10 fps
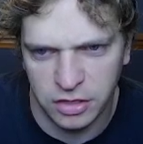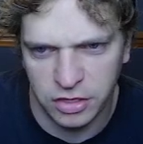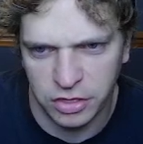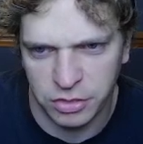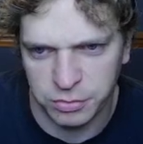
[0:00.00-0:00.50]

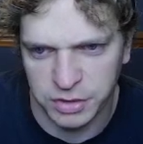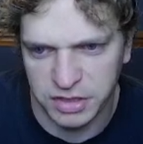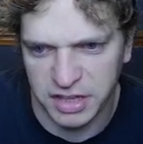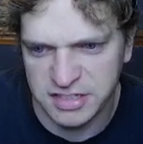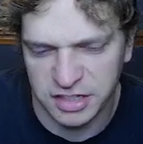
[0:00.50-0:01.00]
lands and a
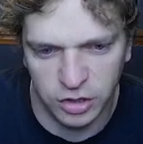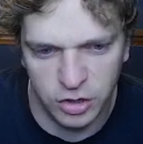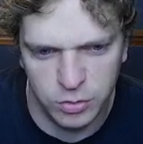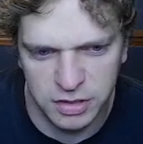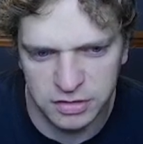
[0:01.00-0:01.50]

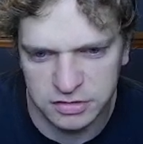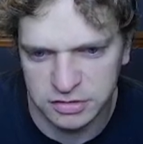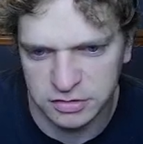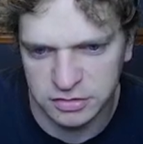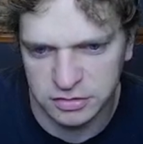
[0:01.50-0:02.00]
globe.
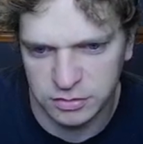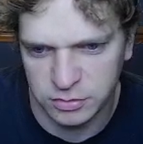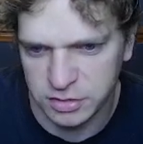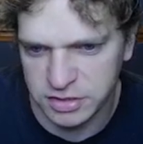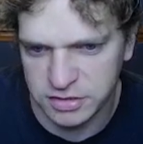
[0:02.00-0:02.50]

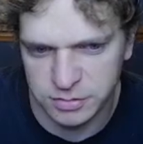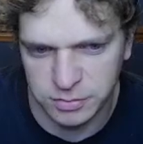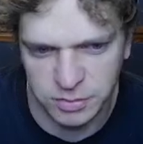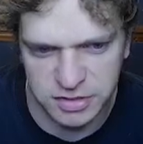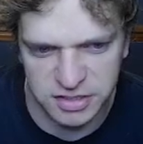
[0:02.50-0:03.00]

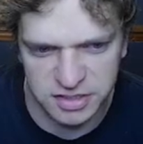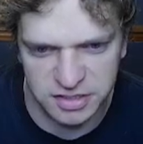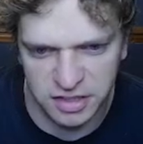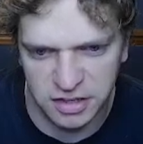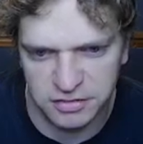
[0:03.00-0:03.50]
What's not to love?